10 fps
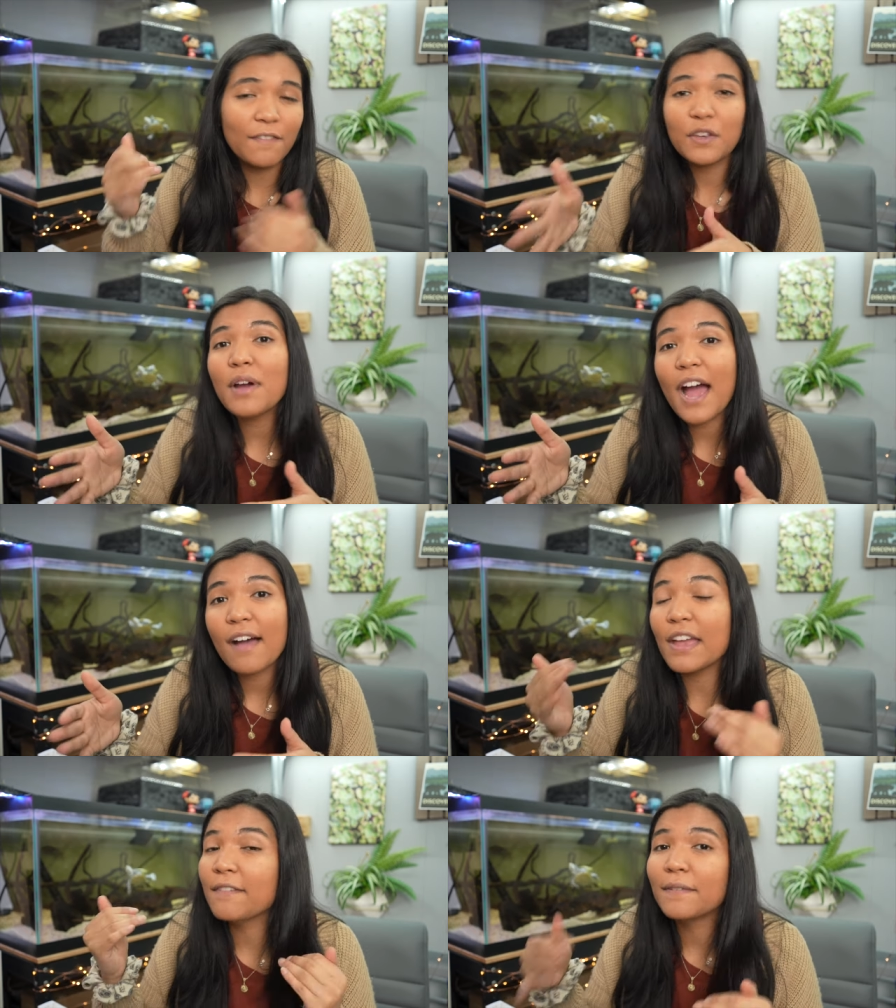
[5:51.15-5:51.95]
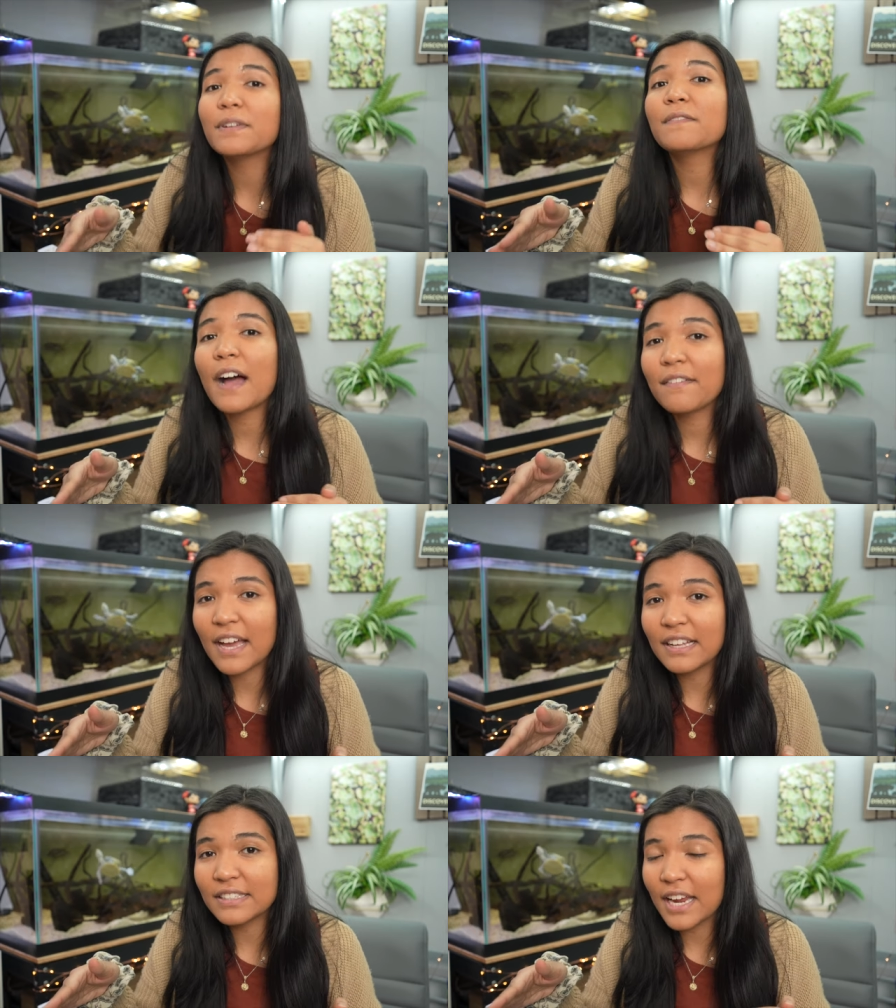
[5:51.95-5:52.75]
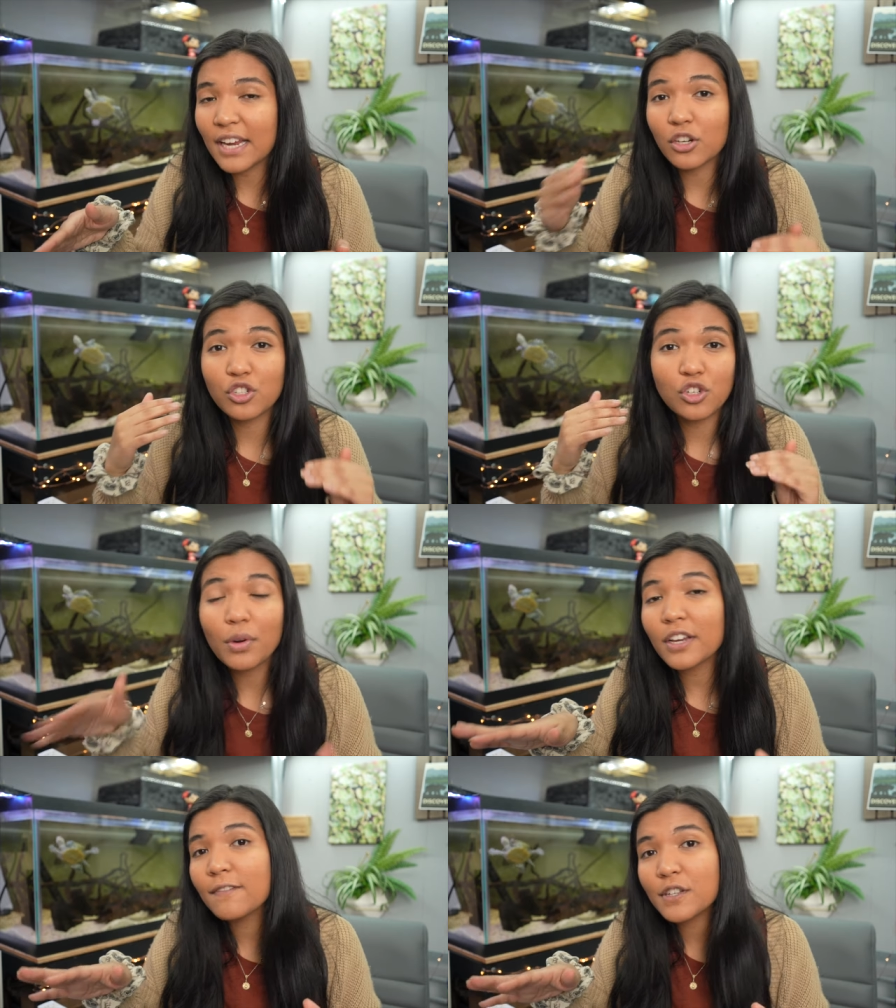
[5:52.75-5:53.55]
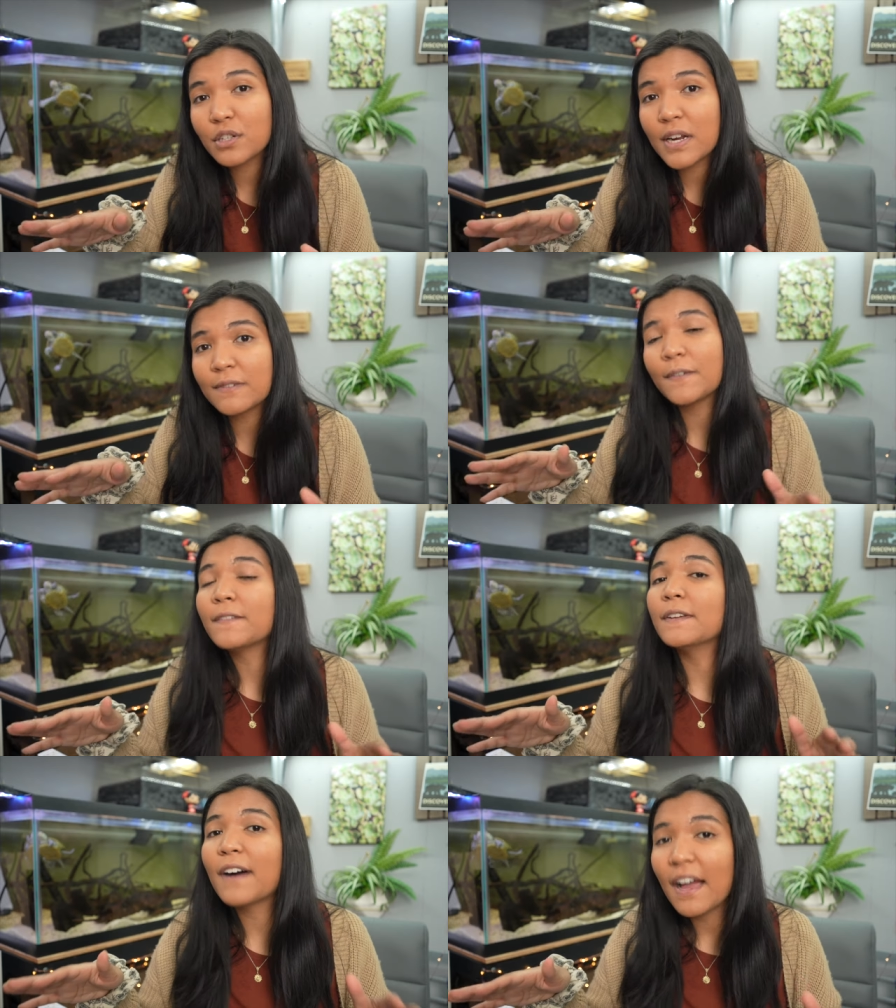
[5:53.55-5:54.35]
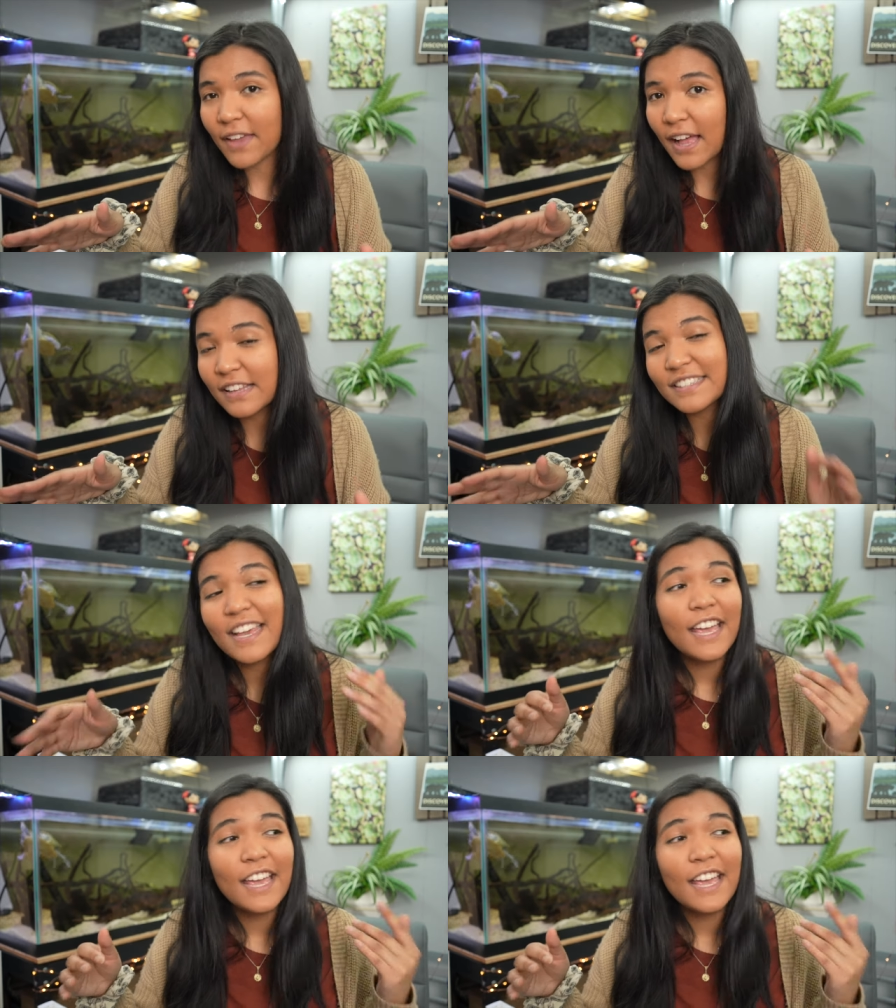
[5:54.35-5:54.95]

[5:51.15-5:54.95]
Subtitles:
If you have a 55-gallon tank, don't get a filter rated for 55 gallons.